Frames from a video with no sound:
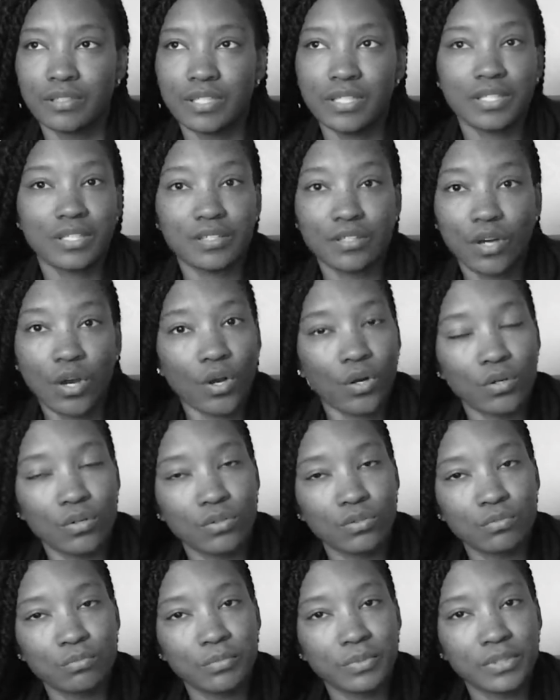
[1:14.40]
in
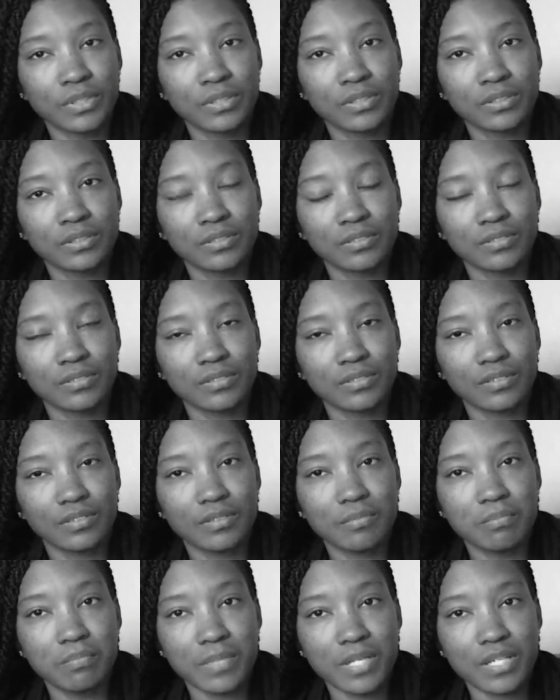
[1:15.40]
home
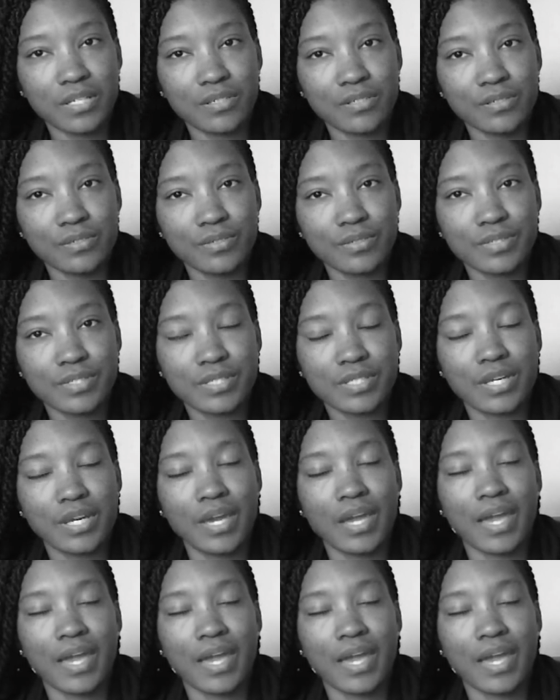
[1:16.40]
meals,